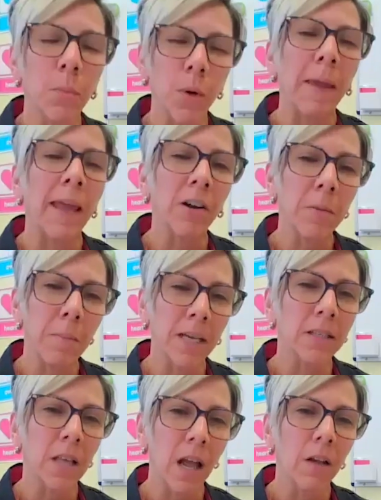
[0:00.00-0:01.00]
of preparing
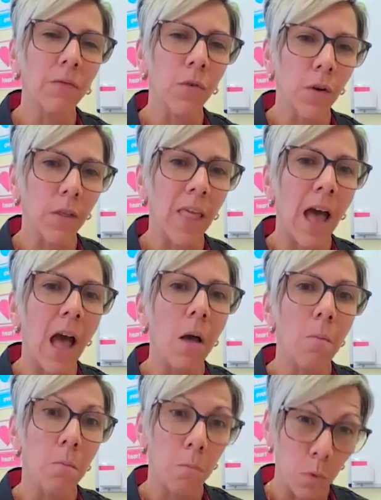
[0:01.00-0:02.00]
myself for that
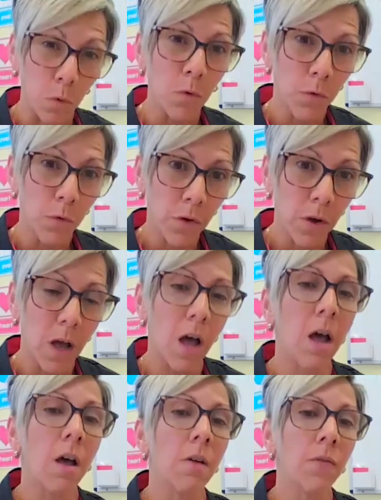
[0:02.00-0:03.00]
move
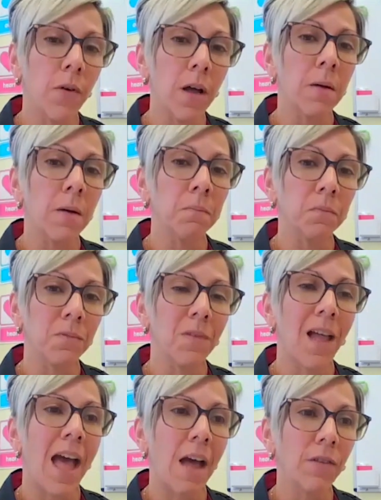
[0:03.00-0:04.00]
of um,
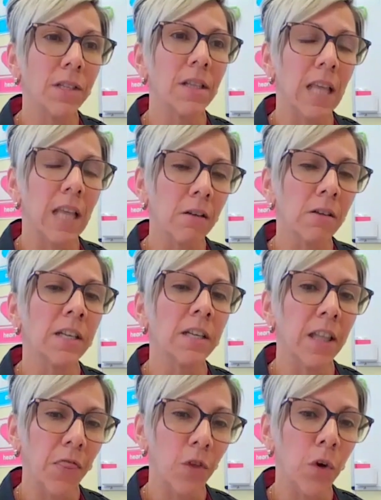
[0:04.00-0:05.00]
having the second
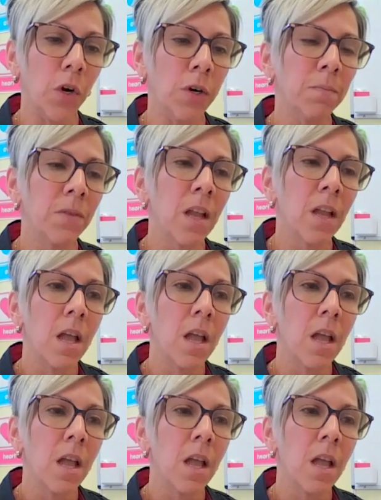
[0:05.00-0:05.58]
and the third.